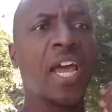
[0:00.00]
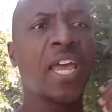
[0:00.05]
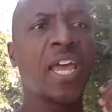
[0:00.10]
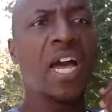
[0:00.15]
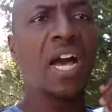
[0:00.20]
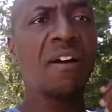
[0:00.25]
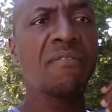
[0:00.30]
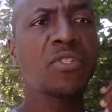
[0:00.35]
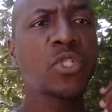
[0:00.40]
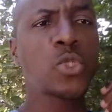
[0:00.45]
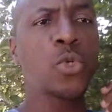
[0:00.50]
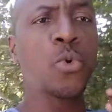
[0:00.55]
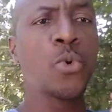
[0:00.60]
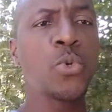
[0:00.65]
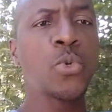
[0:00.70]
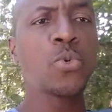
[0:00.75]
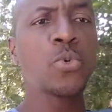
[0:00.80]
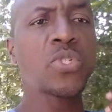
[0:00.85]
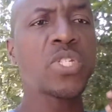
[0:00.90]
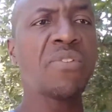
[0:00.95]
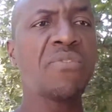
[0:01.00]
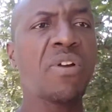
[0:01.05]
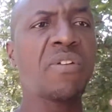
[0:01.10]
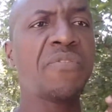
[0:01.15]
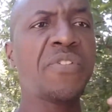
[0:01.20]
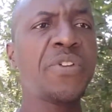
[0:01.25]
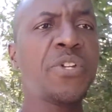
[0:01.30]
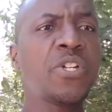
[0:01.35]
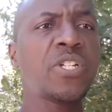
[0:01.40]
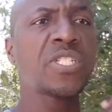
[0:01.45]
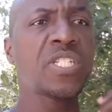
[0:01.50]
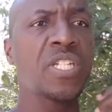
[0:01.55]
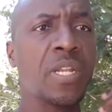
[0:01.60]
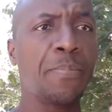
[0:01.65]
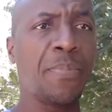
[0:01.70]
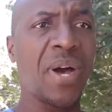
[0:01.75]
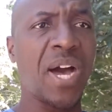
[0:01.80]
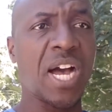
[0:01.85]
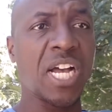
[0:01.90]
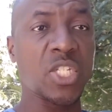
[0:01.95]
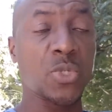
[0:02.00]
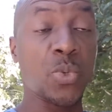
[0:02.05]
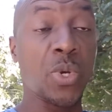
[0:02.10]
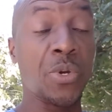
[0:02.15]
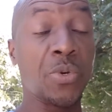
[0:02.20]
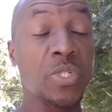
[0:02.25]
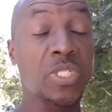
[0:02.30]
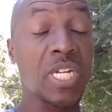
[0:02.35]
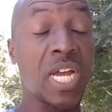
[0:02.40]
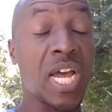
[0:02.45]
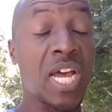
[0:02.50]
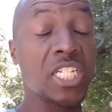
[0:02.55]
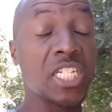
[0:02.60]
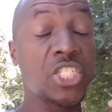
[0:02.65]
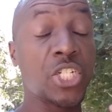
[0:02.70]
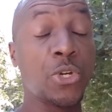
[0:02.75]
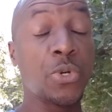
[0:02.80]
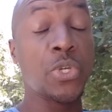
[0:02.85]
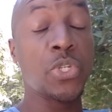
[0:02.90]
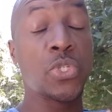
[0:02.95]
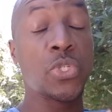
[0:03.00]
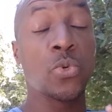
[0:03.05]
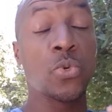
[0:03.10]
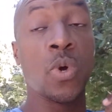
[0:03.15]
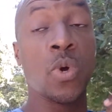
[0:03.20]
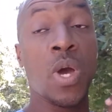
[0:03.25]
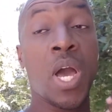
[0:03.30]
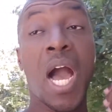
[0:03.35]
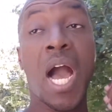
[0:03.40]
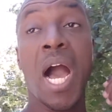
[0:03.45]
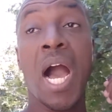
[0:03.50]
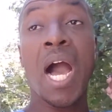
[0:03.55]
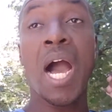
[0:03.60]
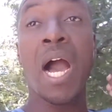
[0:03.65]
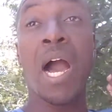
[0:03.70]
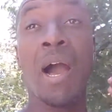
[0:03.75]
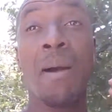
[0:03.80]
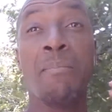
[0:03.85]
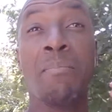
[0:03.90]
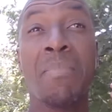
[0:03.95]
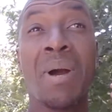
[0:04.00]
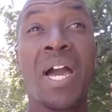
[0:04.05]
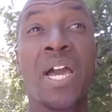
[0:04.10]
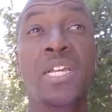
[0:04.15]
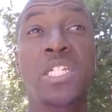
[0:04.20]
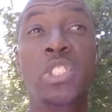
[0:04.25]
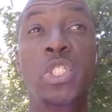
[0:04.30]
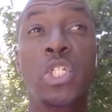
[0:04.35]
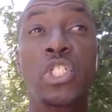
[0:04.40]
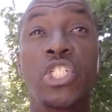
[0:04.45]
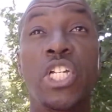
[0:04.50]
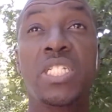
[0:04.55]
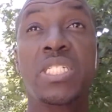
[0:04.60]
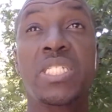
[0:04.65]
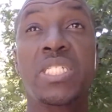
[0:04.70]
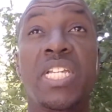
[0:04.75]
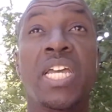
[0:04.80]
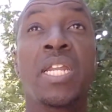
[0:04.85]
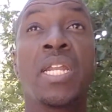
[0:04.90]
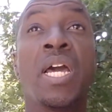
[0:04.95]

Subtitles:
have shown you several videos in the past where I shared with you my suggested